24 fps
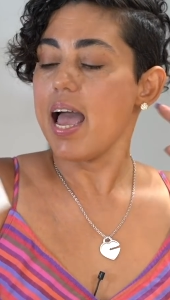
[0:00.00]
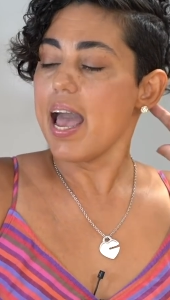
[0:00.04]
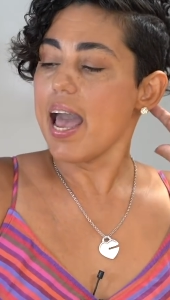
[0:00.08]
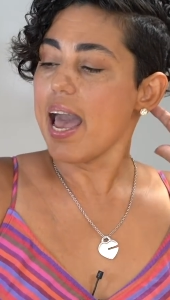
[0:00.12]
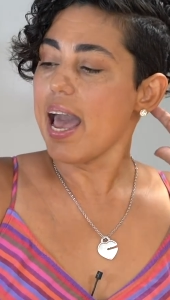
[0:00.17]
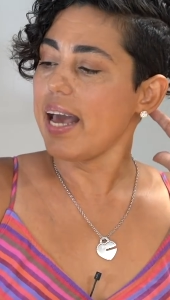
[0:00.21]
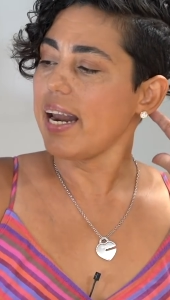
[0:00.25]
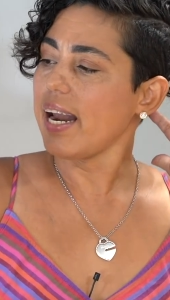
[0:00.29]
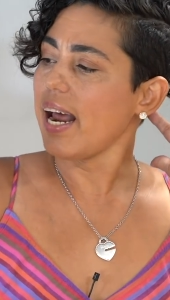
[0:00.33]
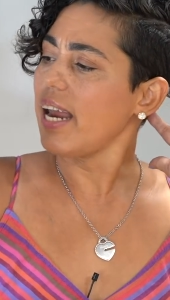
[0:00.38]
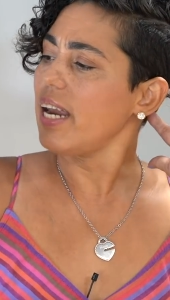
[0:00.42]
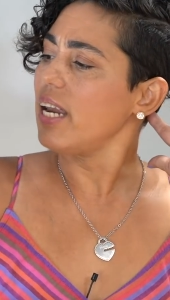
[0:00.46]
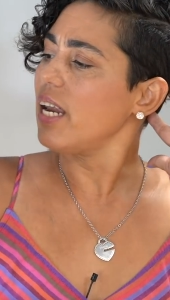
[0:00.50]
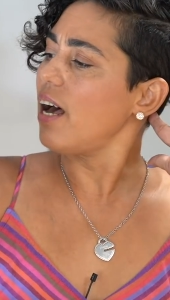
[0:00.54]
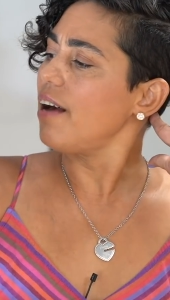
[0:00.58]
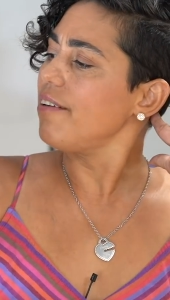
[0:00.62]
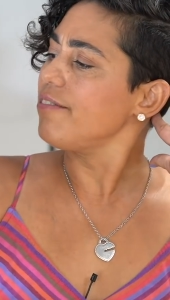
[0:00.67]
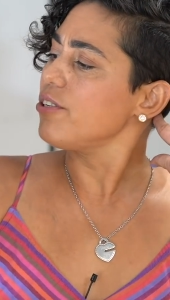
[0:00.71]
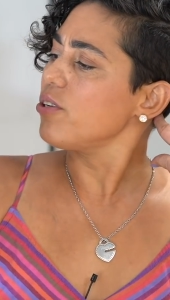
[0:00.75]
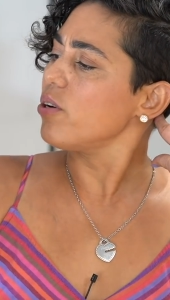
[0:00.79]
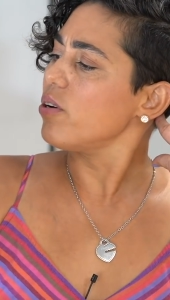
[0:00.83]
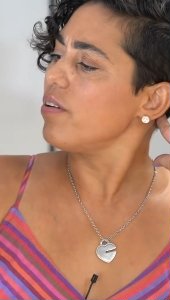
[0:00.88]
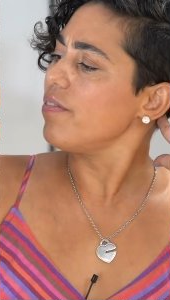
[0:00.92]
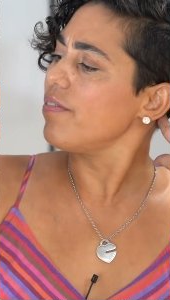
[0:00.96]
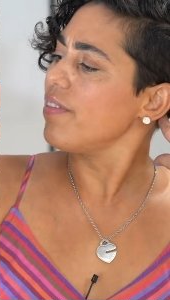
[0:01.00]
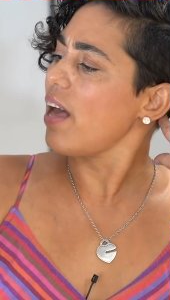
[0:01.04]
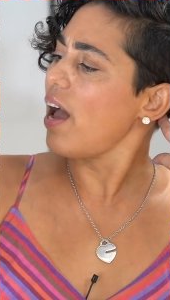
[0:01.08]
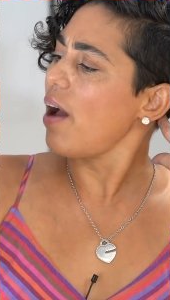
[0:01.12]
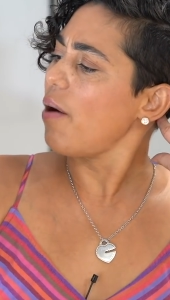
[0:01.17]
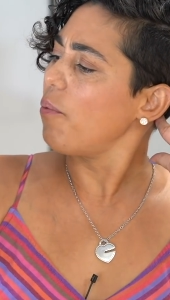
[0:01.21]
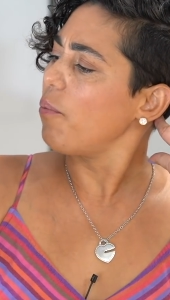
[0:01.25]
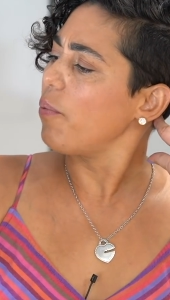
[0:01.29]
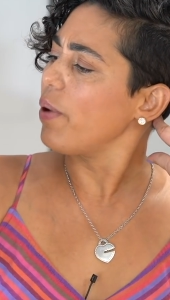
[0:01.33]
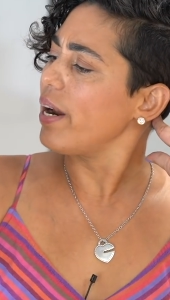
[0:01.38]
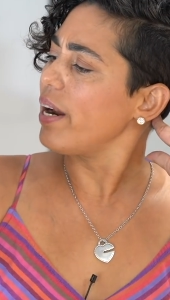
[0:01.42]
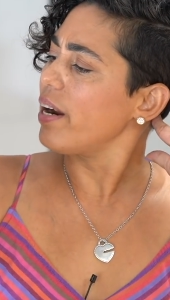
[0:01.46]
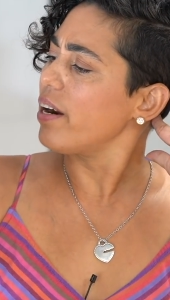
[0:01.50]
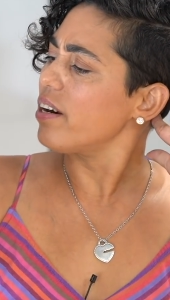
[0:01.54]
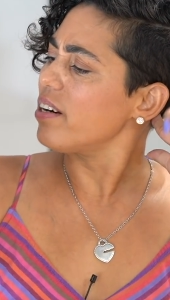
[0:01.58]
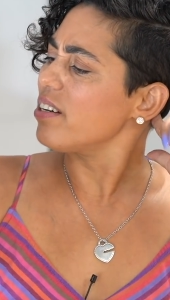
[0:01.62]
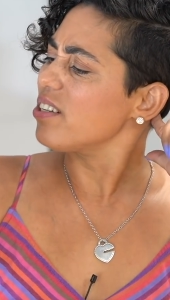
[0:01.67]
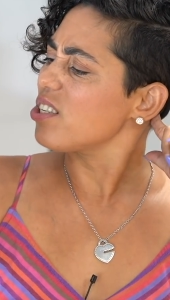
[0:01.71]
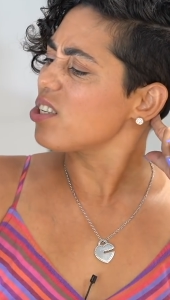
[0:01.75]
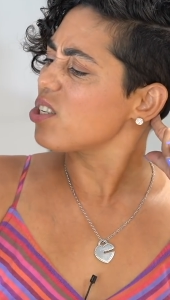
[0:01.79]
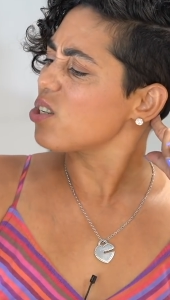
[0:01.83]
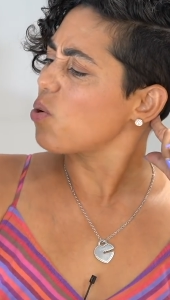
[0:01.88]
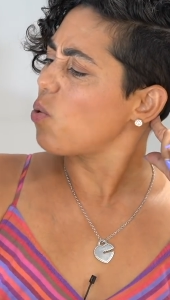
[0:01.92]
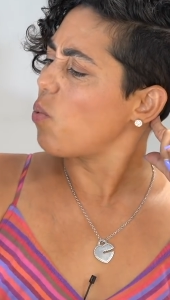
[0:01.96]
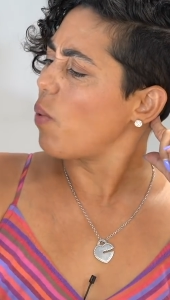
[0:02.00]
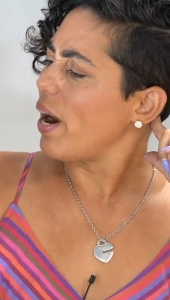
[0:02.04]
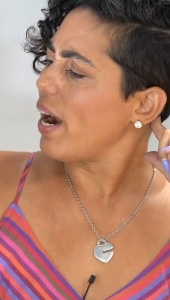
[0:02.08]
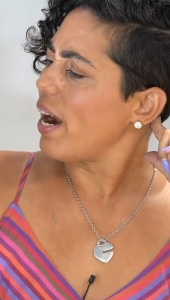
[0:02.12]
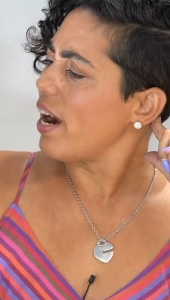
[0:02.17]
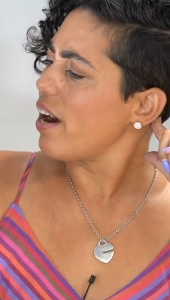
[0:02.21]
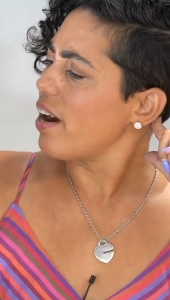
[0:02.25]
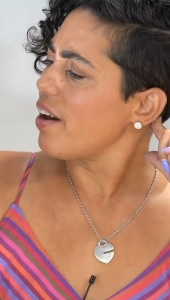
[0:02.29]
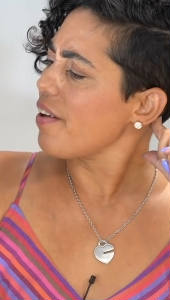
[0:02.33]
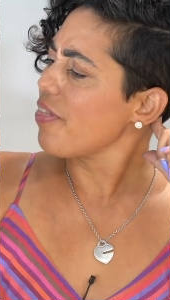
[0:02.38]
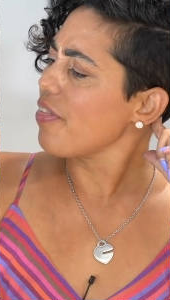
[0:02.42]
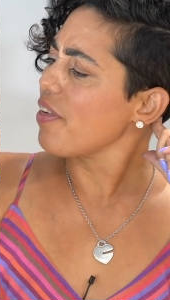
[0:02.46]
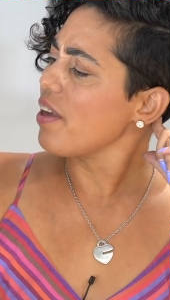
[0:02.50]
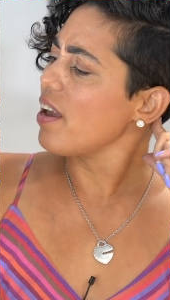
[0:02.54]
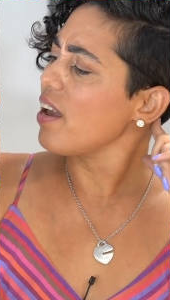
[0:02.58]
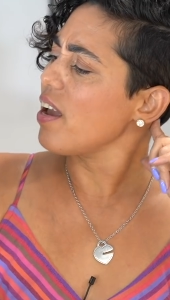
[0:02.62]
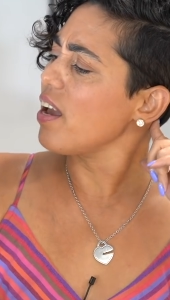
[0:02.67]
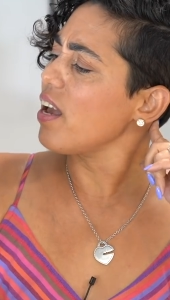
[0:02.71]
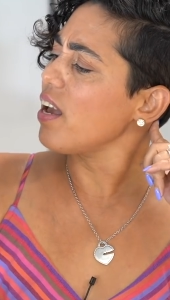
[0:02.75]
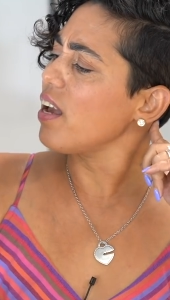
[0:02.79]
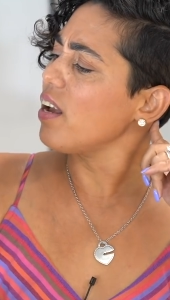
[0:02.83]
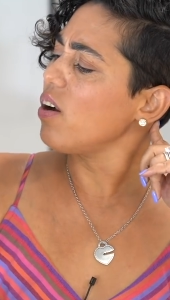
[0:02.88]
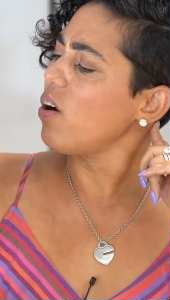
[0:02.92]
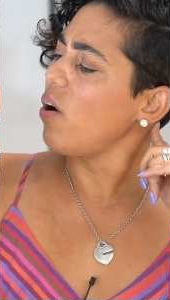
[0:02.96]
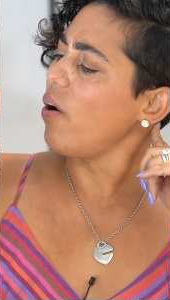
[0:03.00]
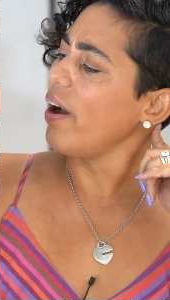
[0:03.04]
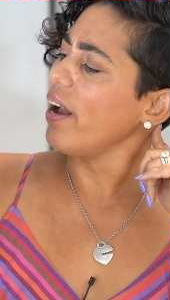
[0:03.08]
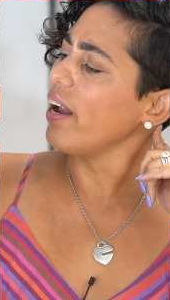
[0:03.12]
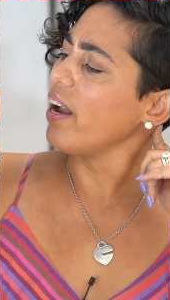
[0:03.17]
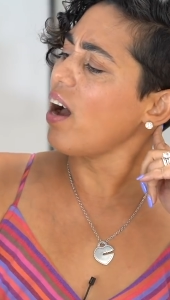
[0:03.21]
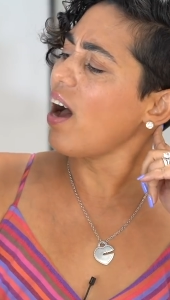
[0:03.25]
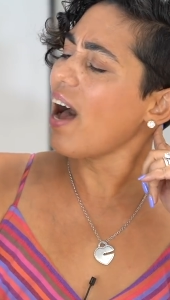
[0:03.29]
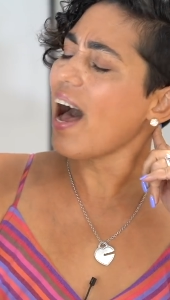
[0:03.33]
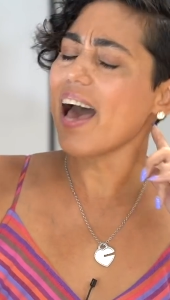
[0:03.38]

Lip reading: and I love sort of that weird square thing going on.